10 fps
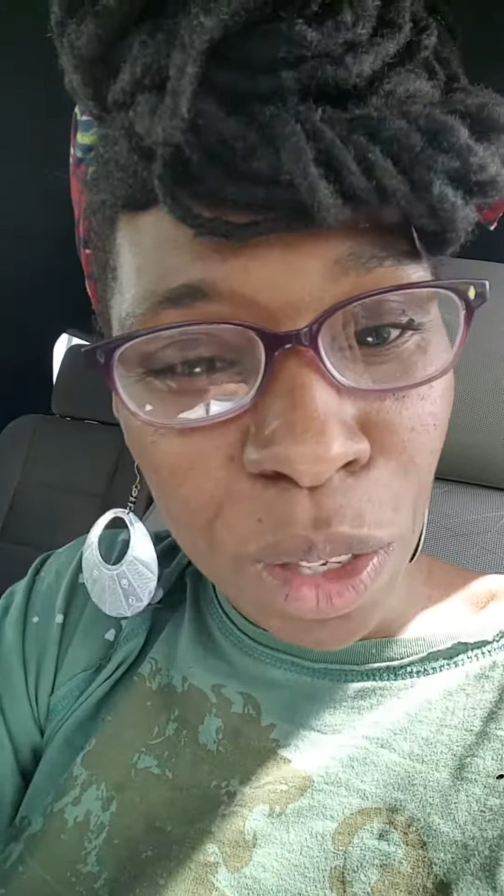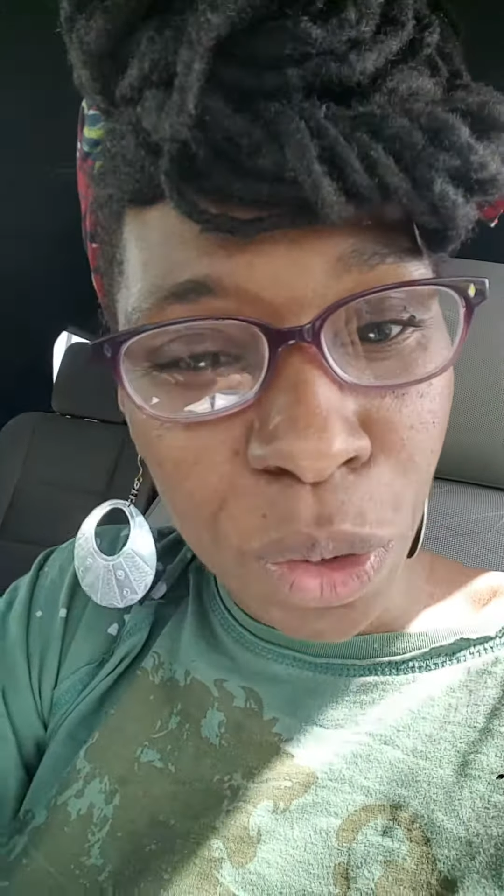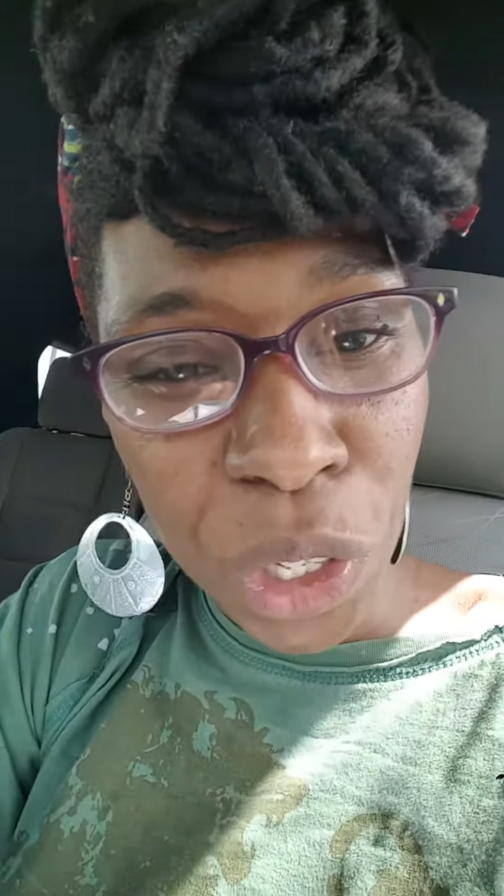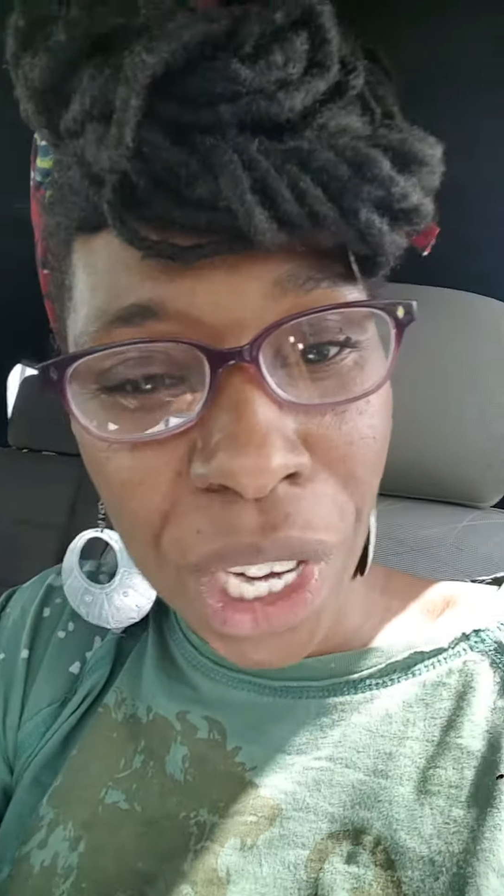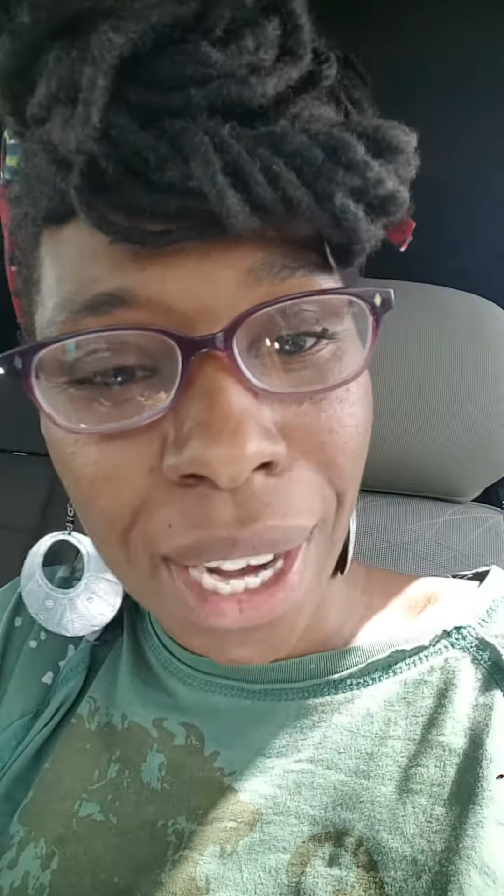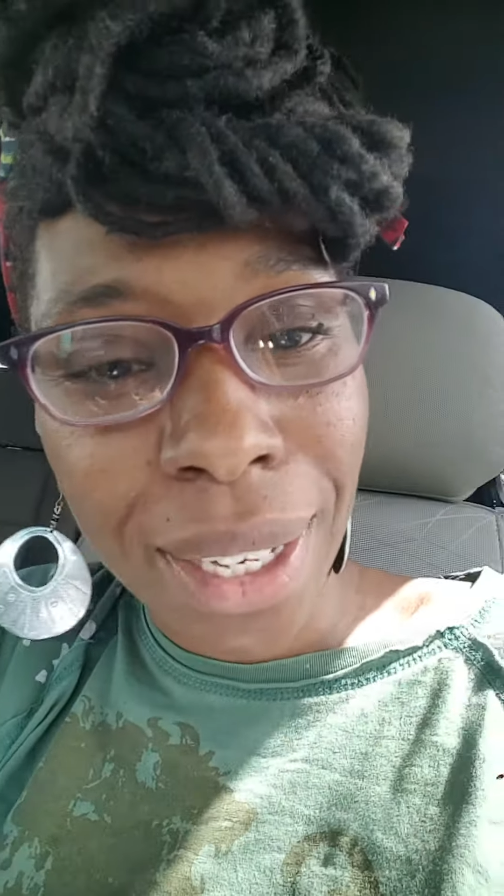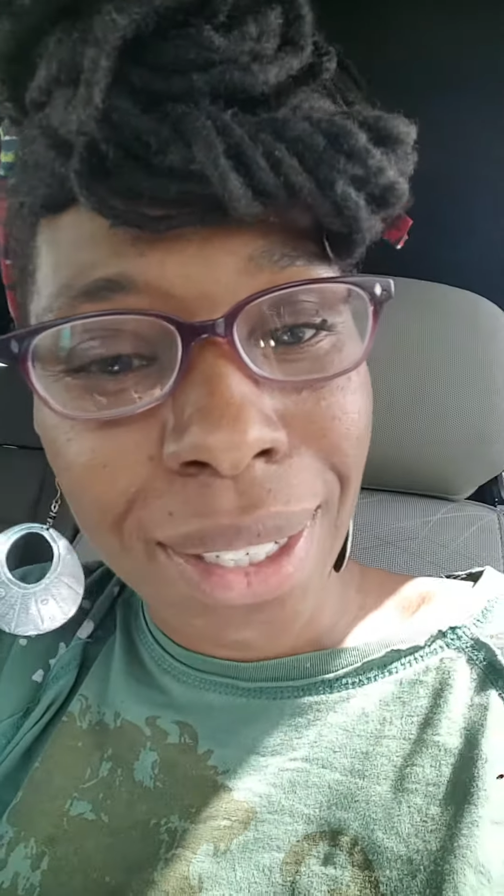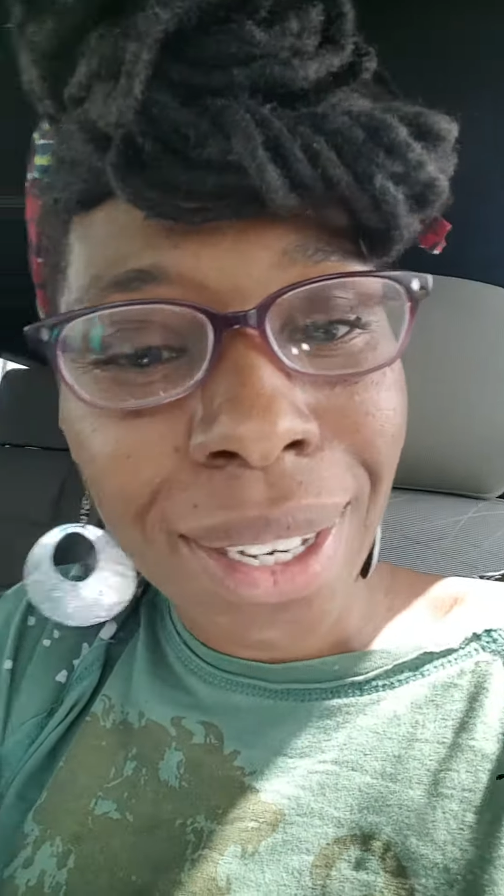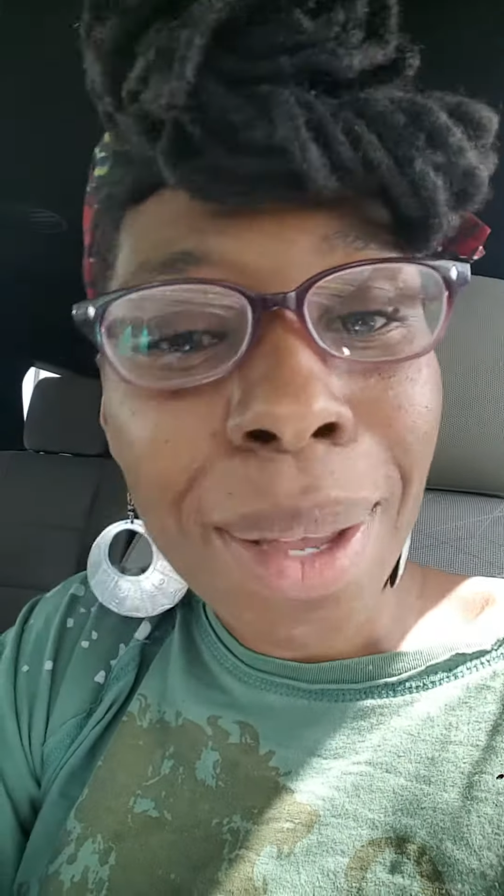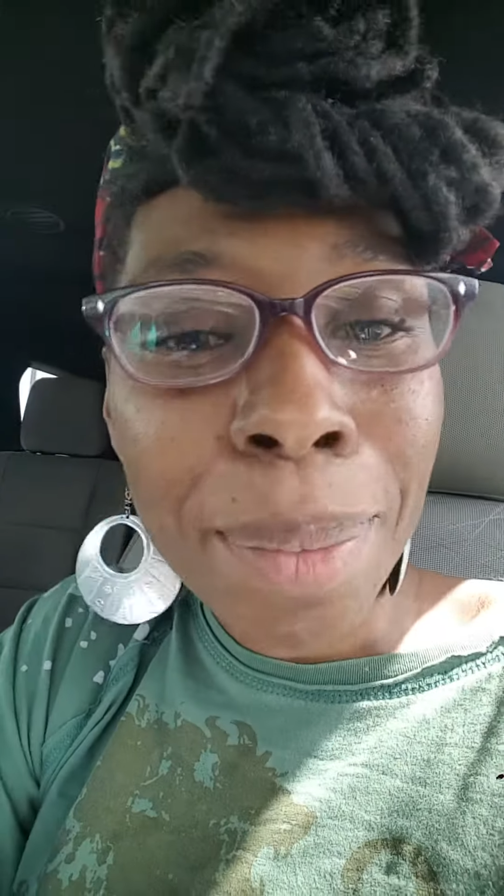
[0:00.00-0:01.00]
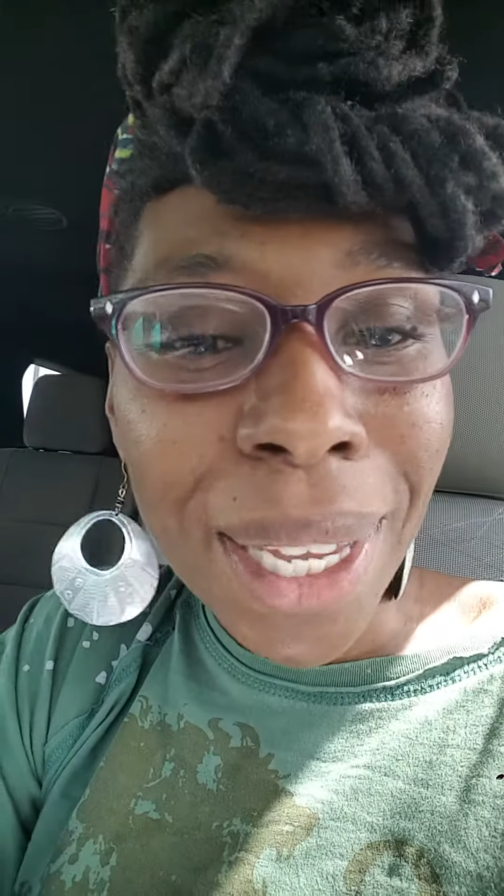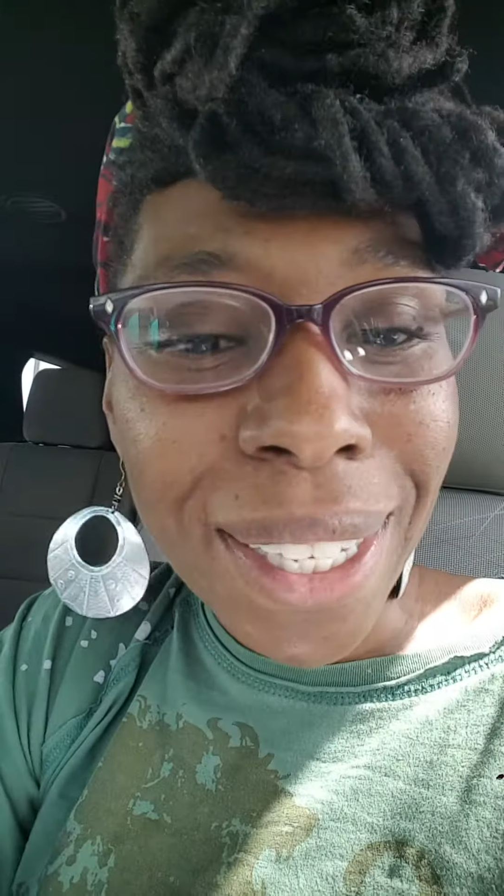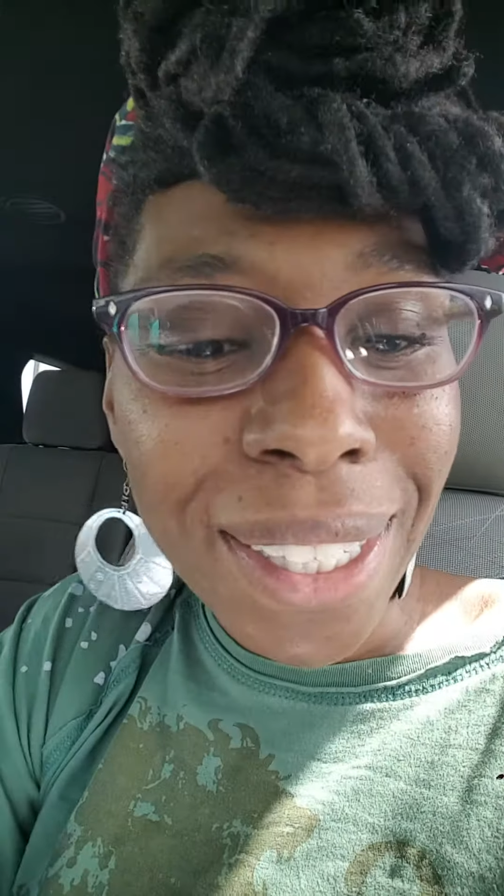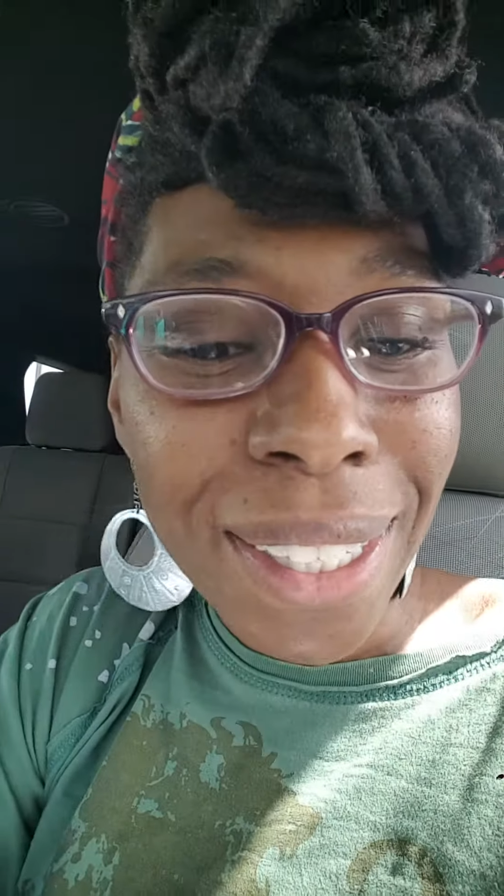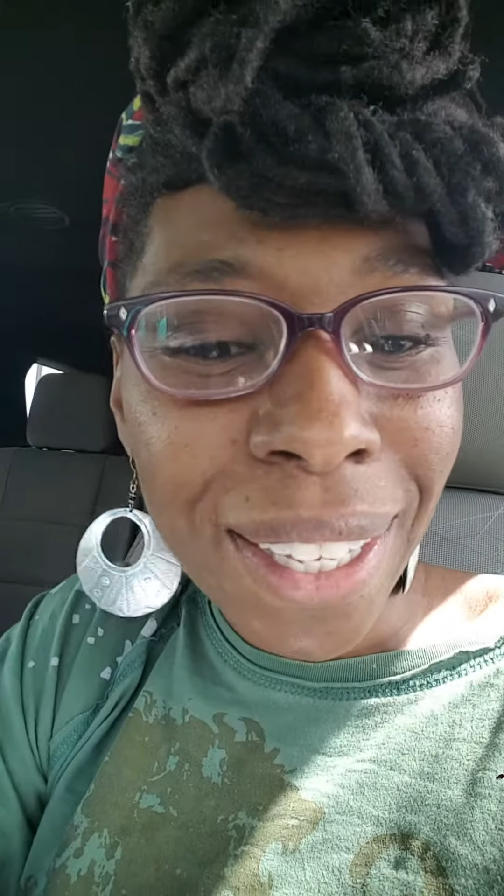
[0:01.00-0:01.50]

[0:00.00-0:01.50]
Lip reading: for Change. Peace.